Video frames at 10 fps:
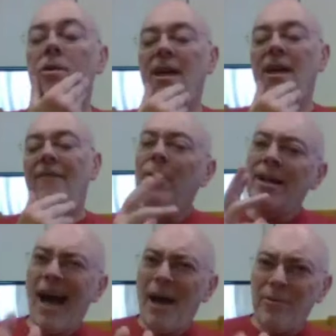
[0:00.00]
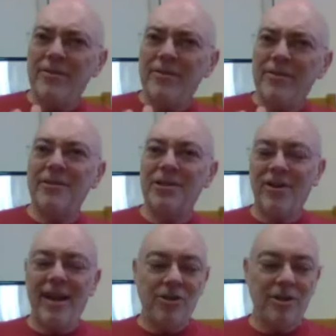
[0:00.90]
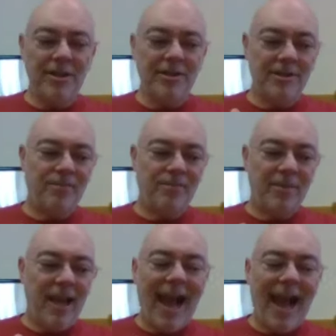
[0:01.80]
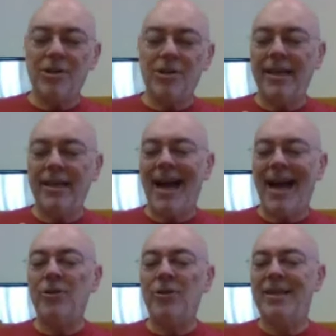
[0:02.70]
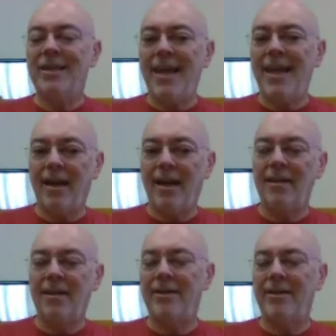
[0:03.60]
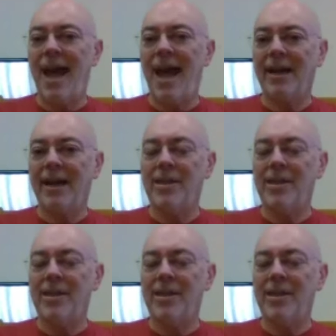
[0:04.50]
stuff. But a couple of the illustrations actually contradict the text.